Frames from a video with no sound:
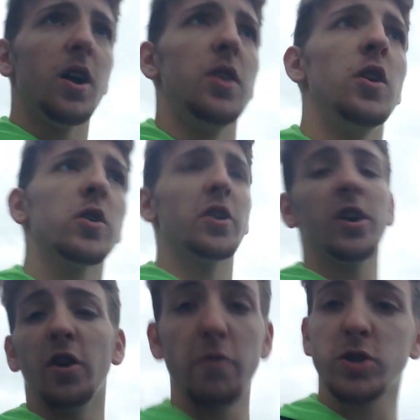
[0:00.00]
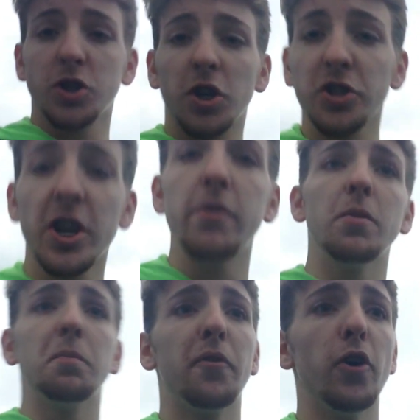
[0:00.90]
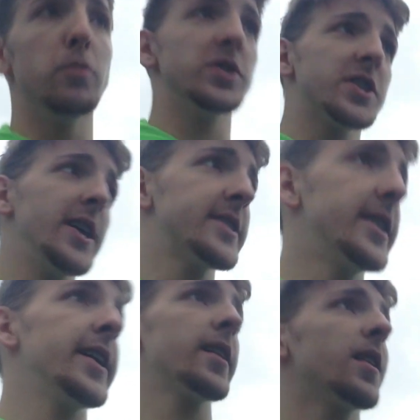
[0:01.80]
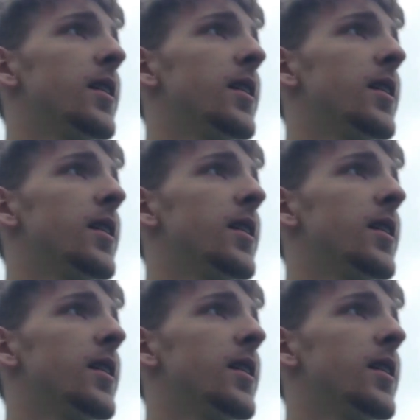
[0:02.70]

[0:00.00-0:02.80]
Not good enough. It was a John Sheridan performance there today.